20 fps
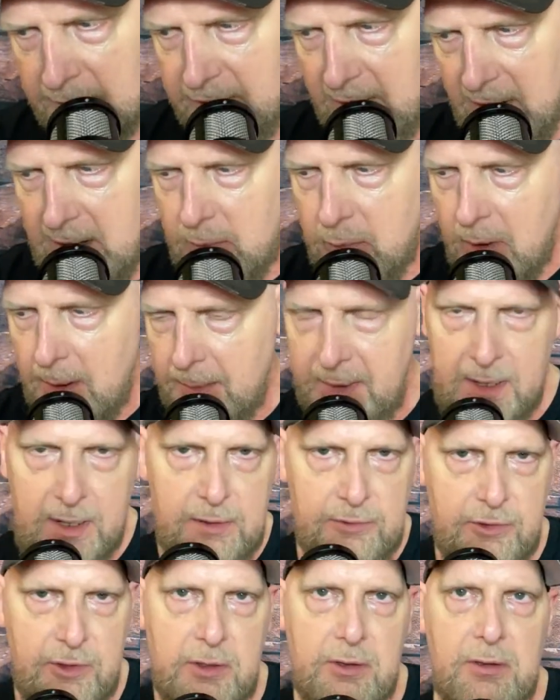tell you what I'm
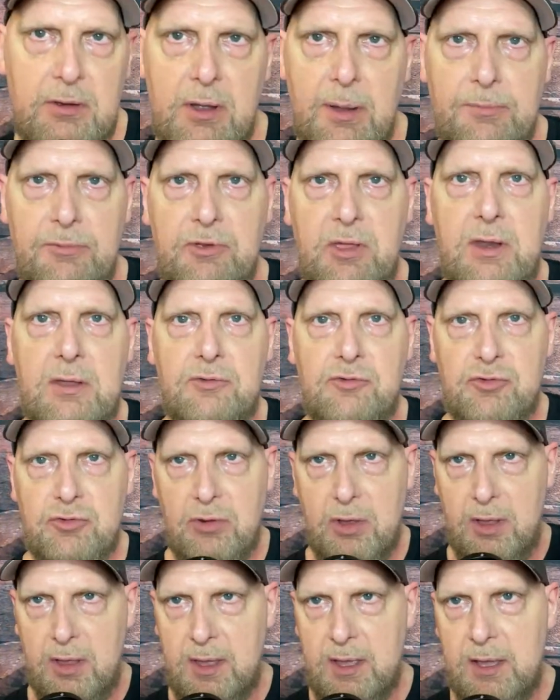going to do. I'm just going to
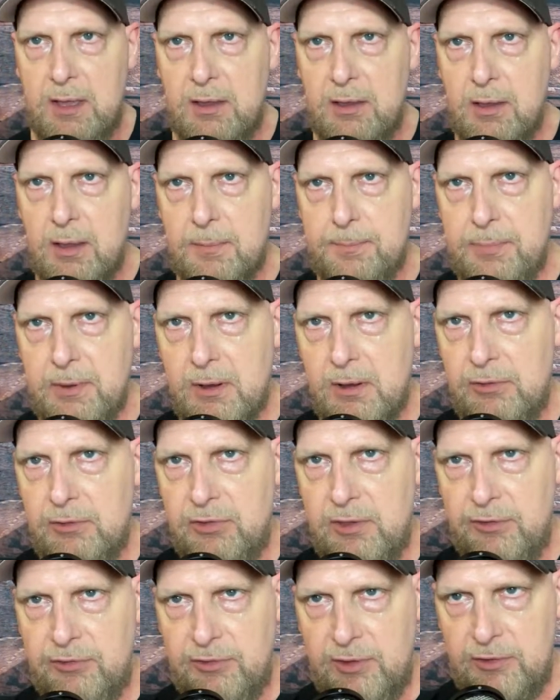try, because
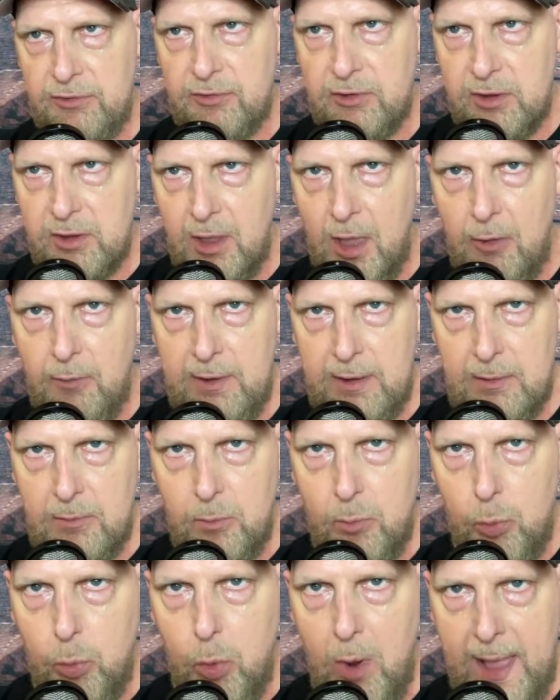this is
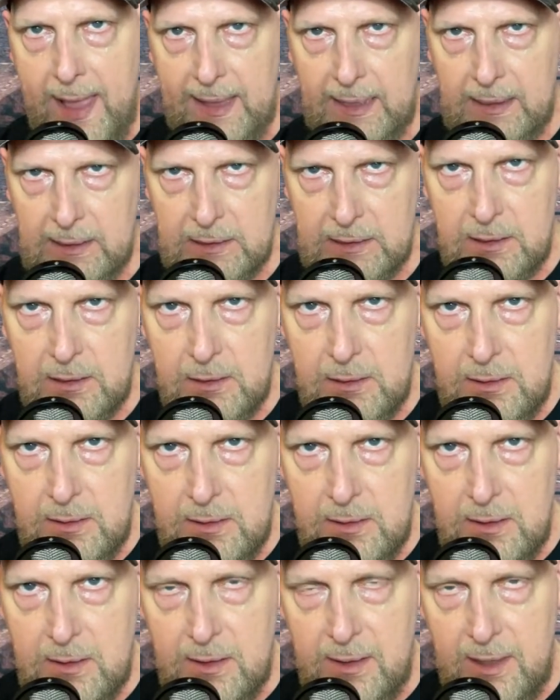going well,
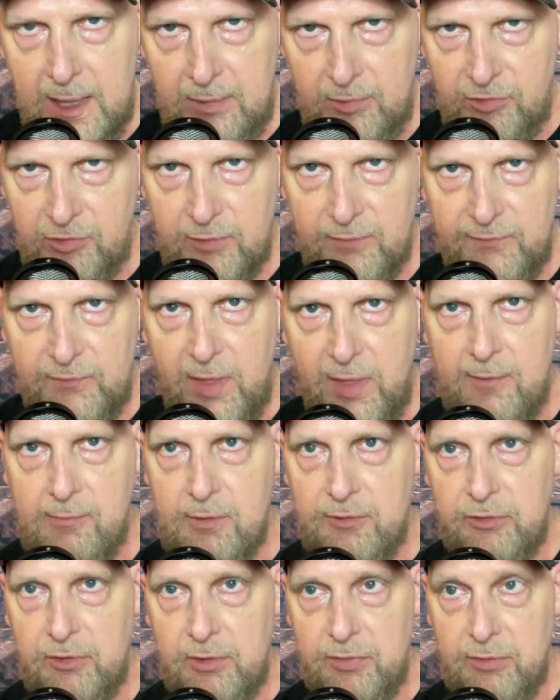insofar
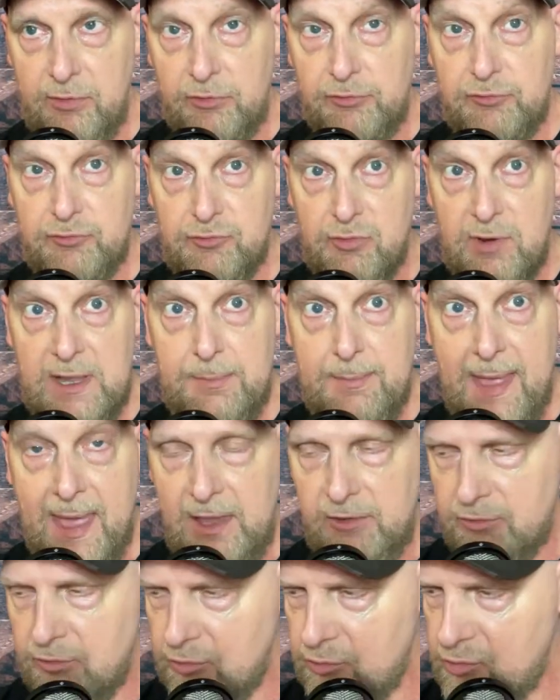as the stream
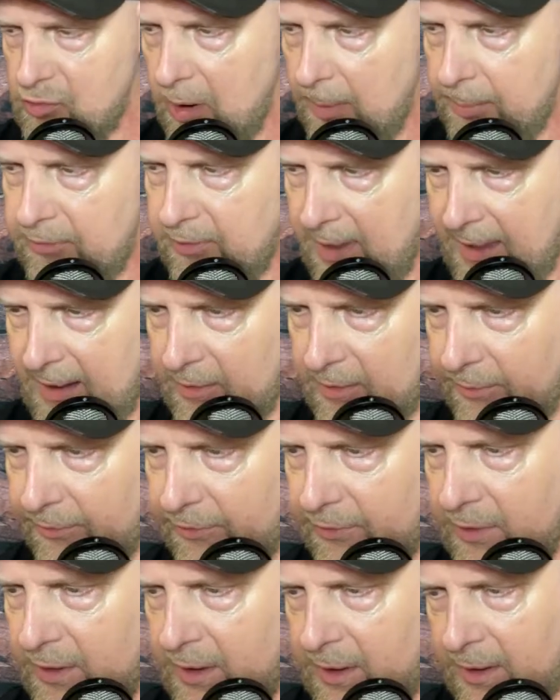hasn't dropped out,
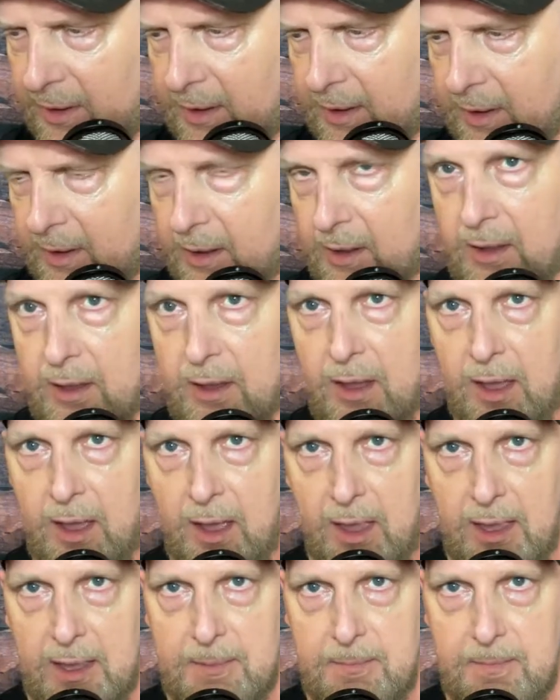
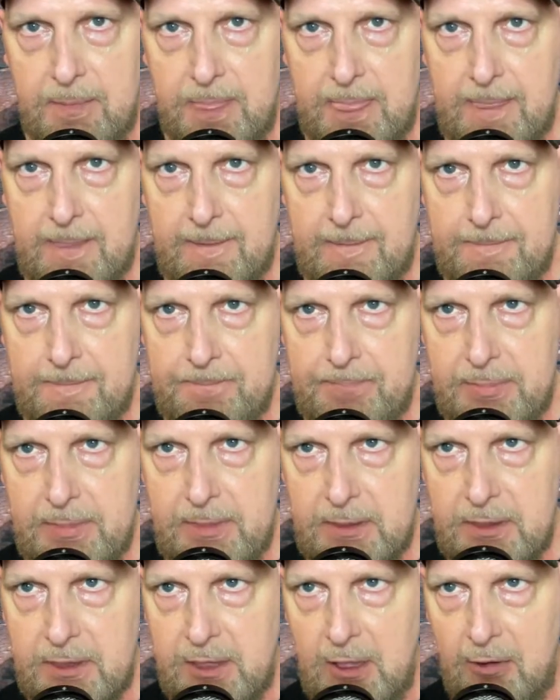I'm
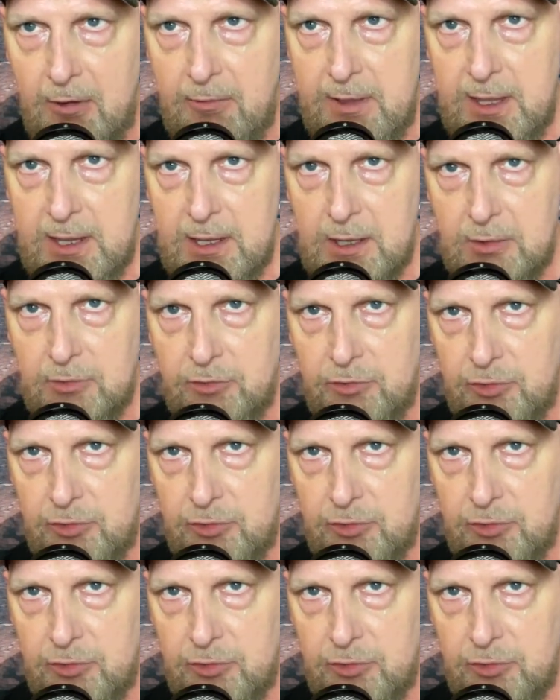going